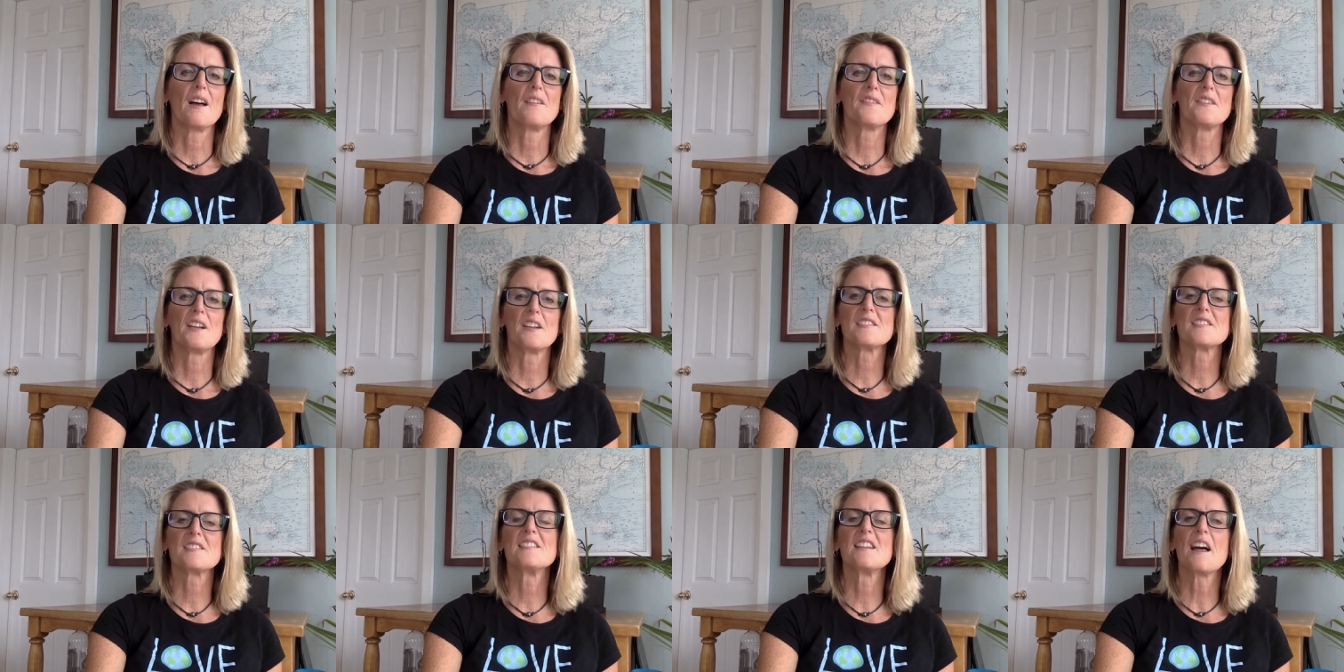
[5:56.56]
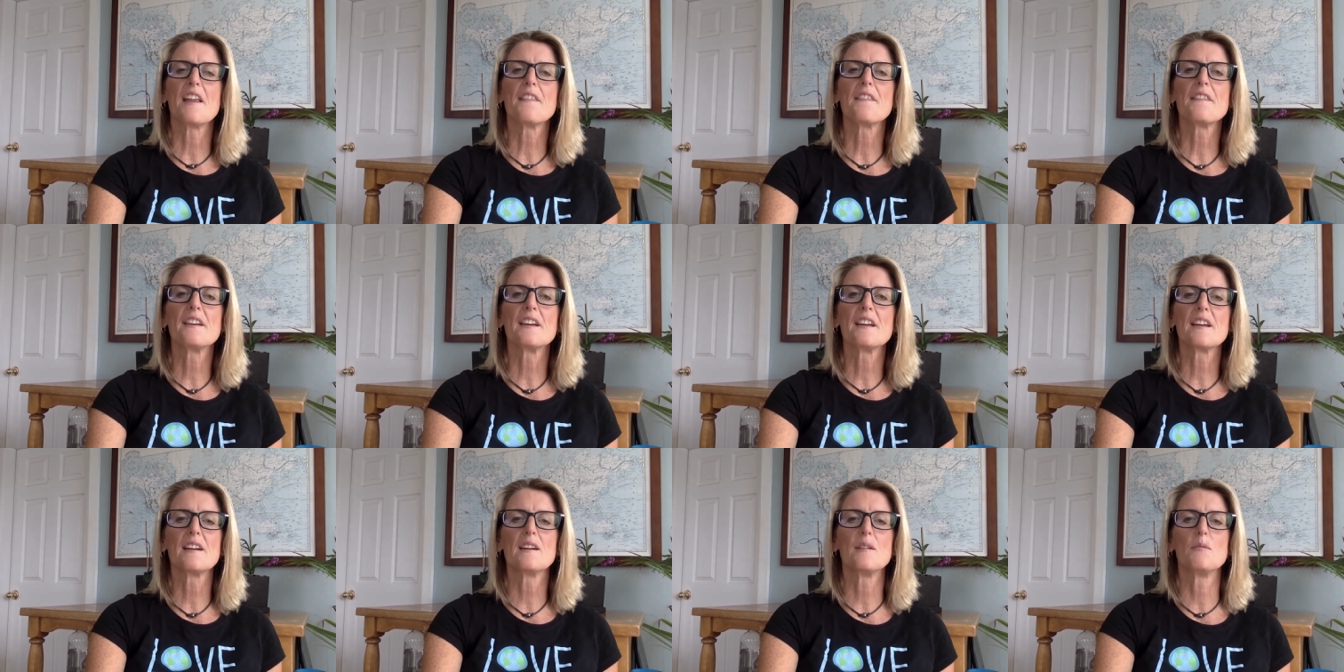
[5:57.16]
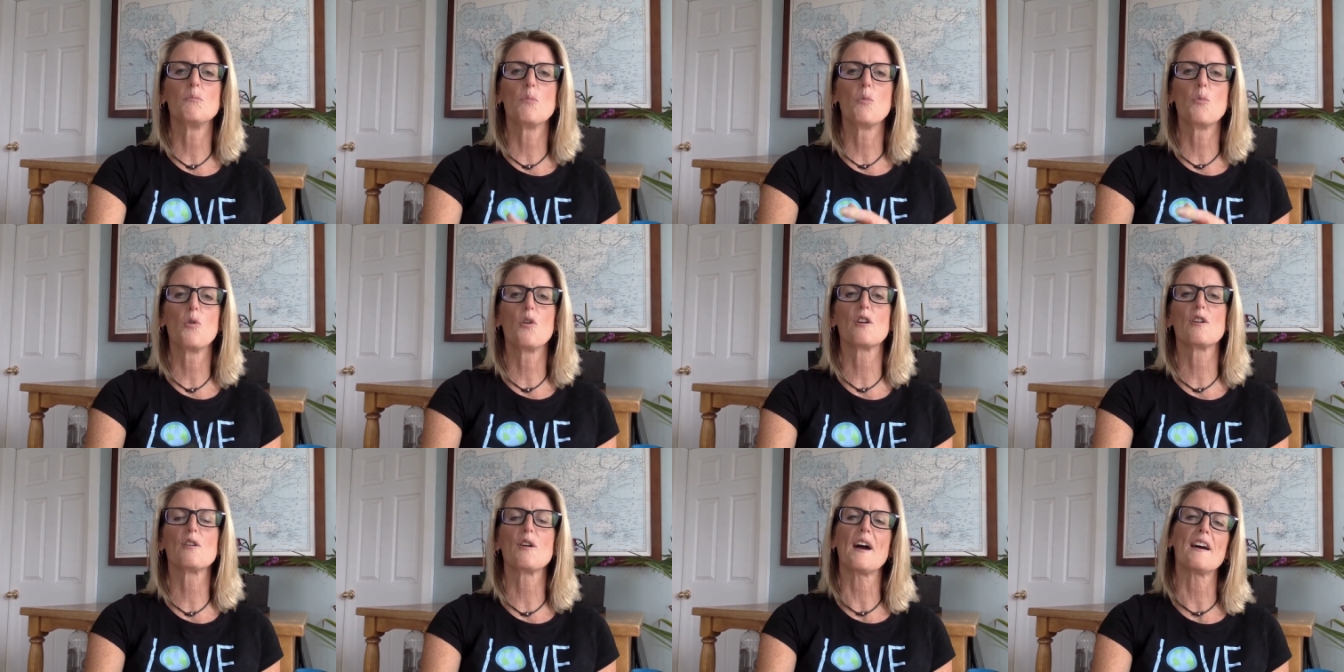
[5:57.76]
There's nothing
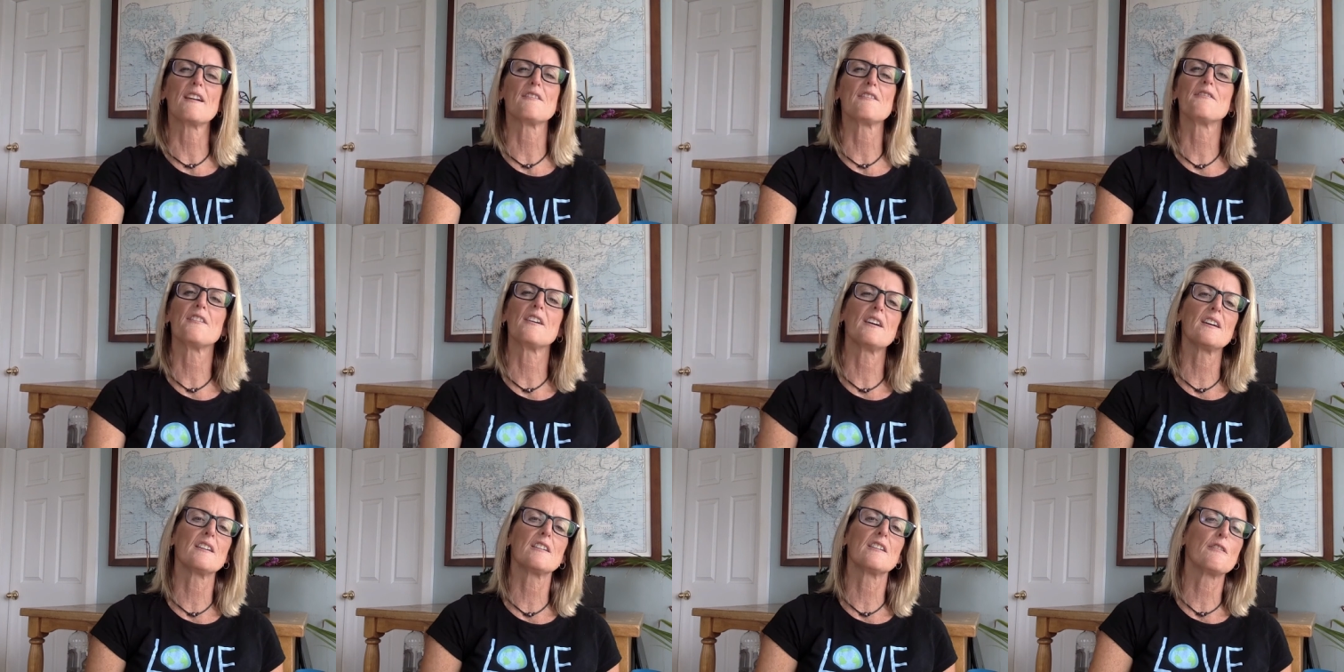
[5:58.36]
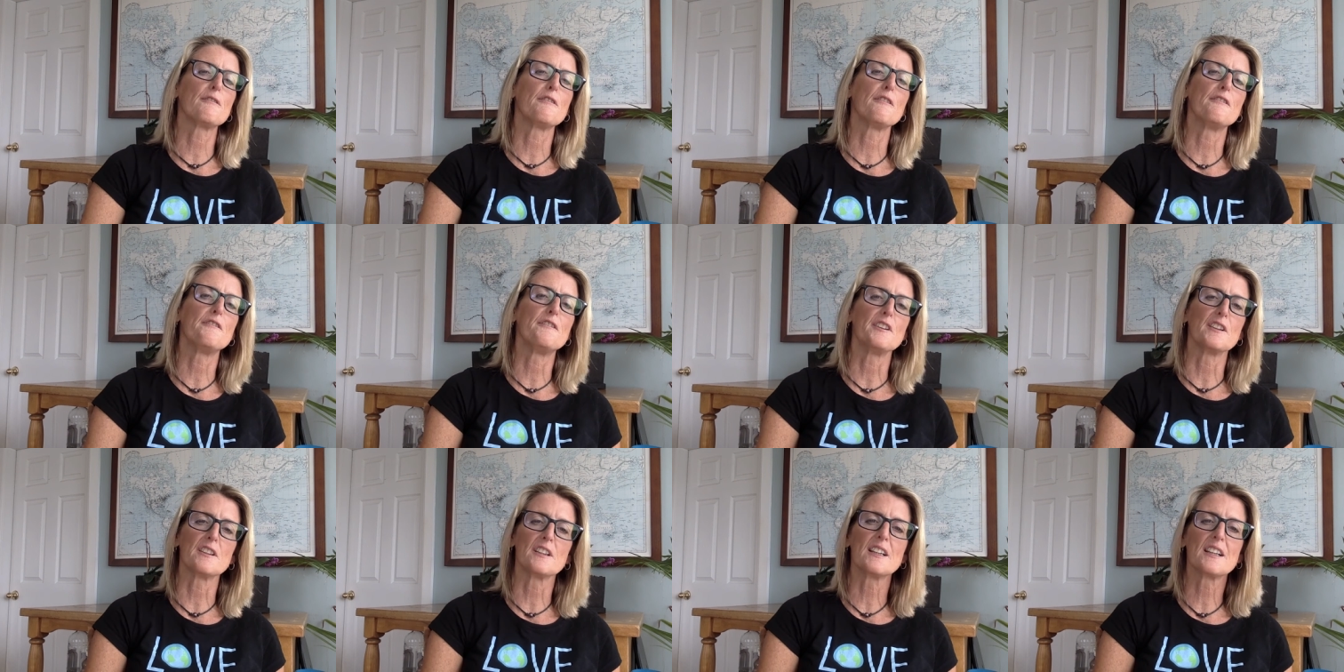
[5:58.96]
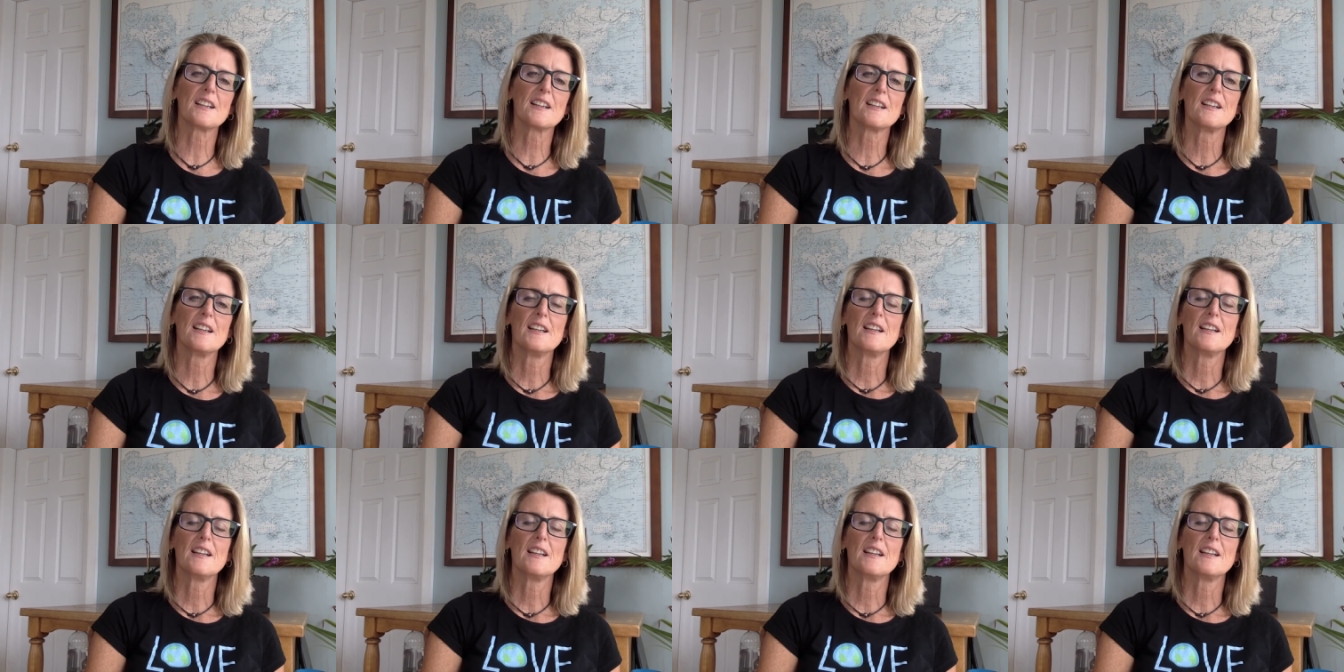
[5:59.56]
more gratifying or fulfilling